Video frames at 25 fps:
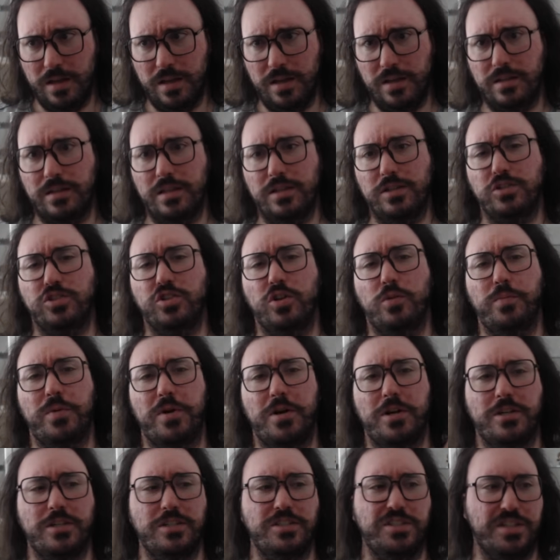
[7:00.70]
digital
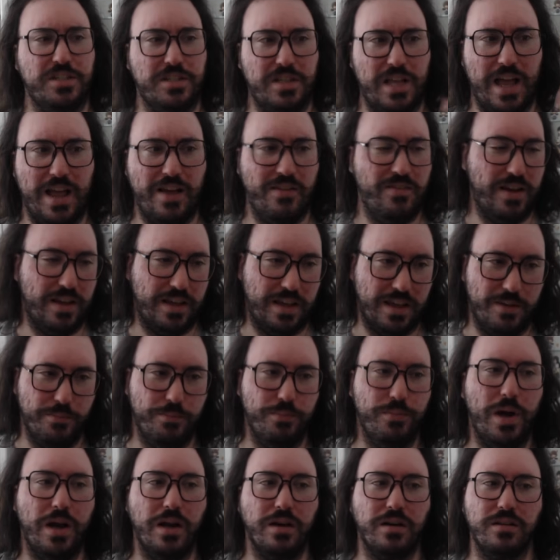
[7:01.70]
purchases have like a
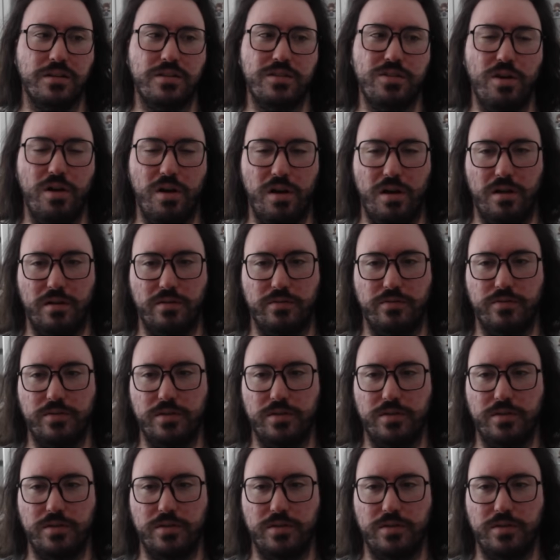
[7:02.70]
month of